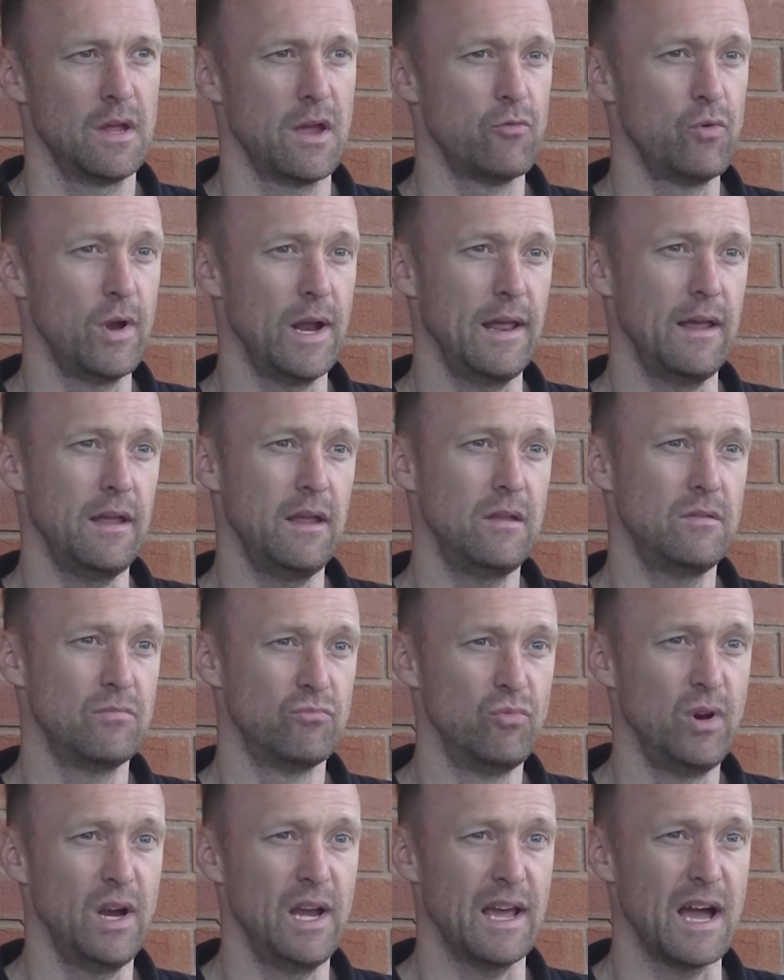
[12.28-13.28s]
They're really,
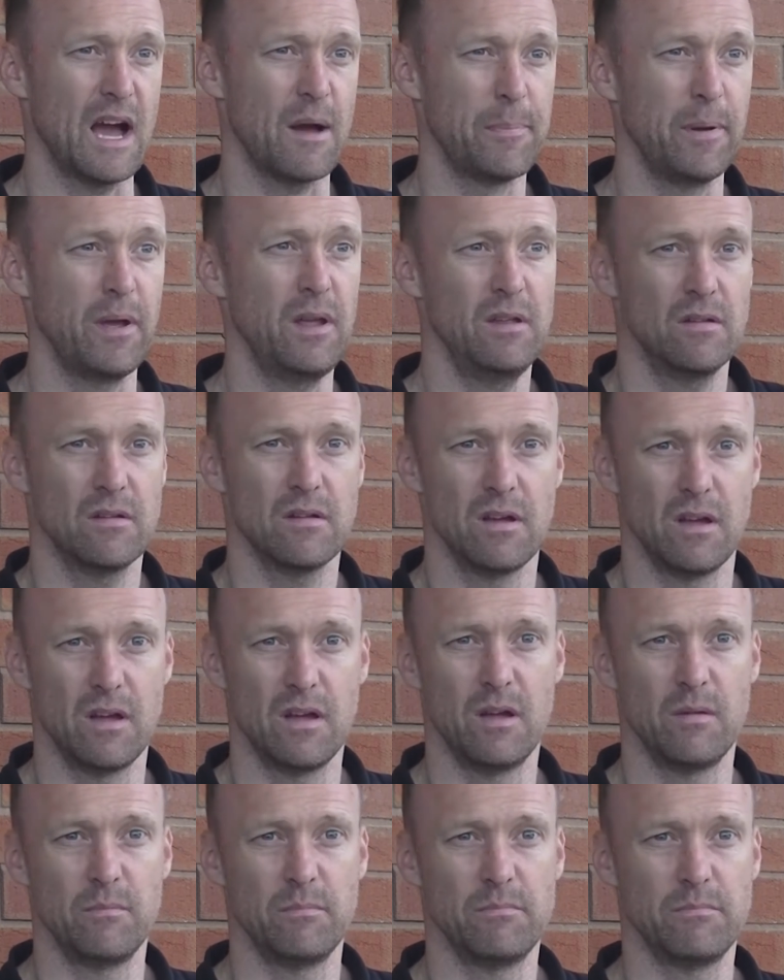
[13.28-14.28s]
really happy.
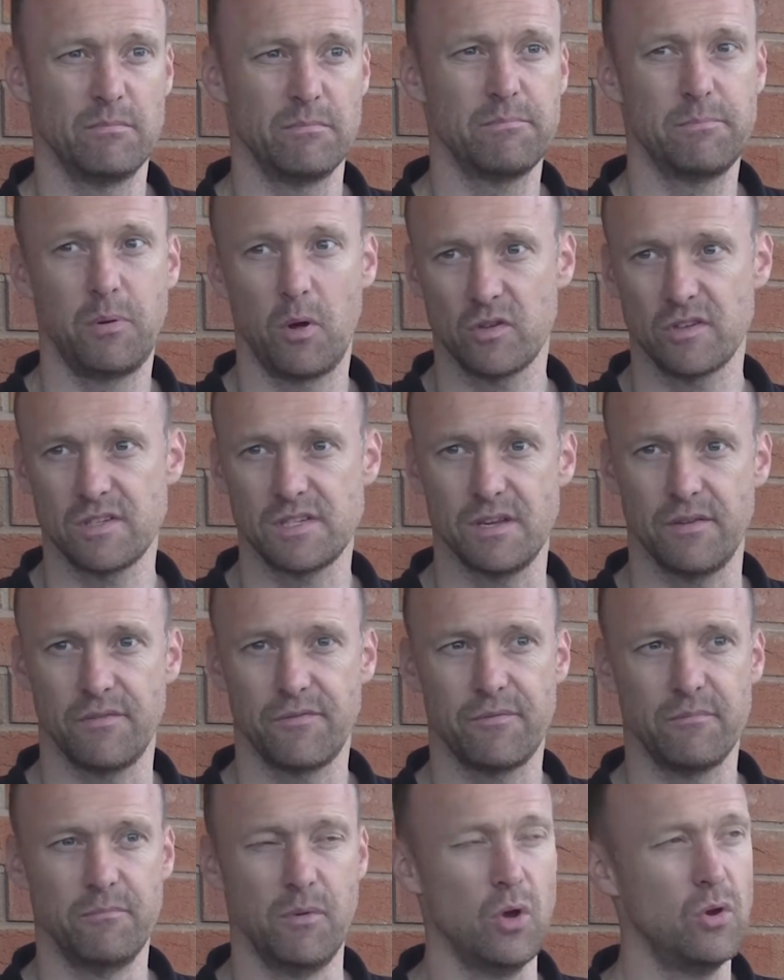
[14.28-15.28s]

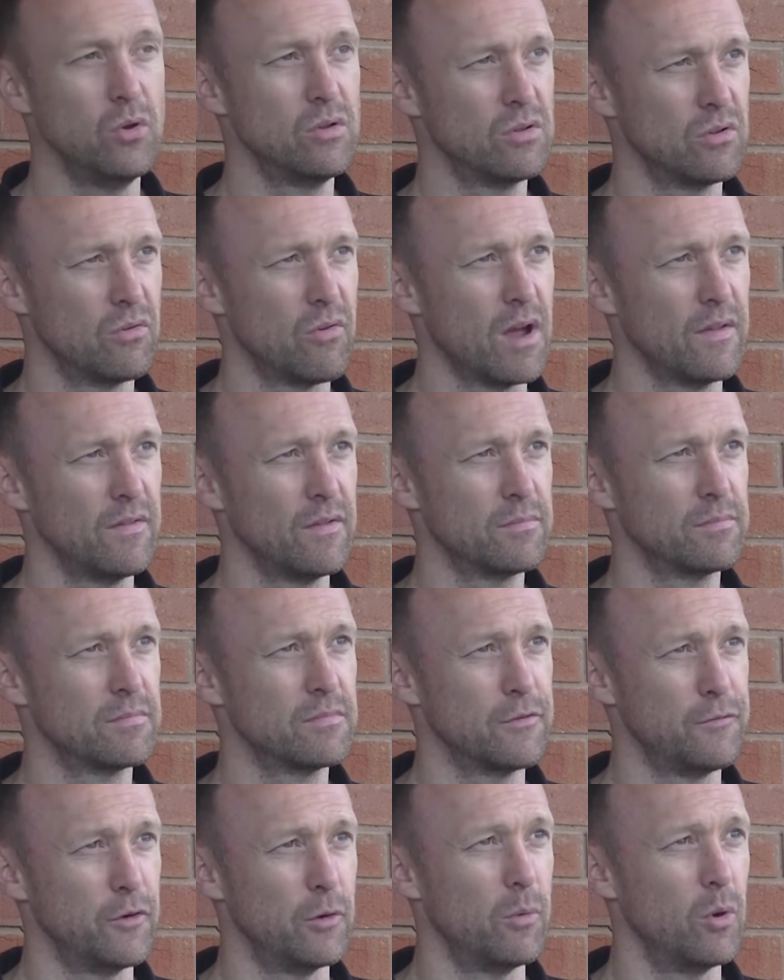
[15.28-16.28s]
Positive mood around the
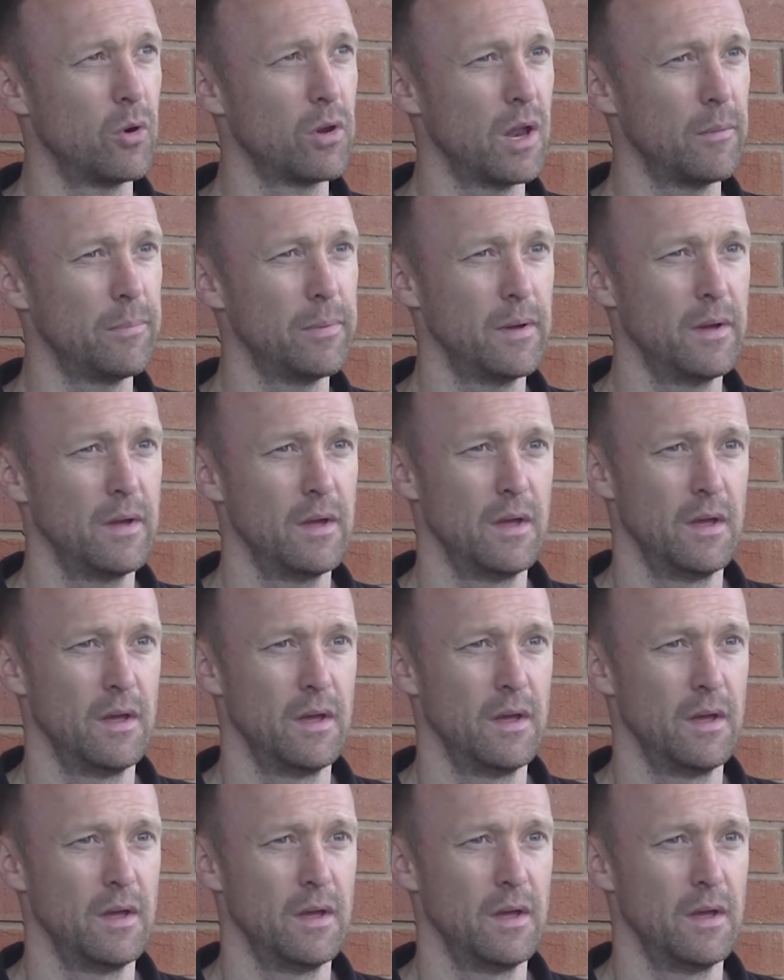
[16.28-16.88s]
football club.